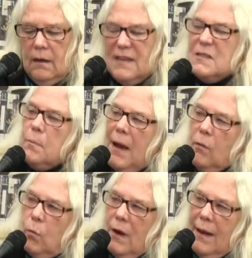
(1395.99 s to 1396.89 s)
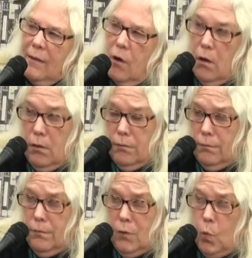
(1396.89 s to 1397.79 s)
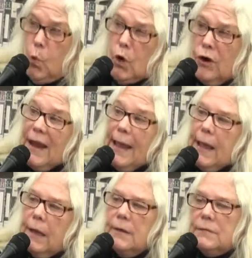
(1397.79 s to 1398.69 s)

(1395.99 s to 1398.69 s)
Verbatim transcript: It's about what I call the whirring.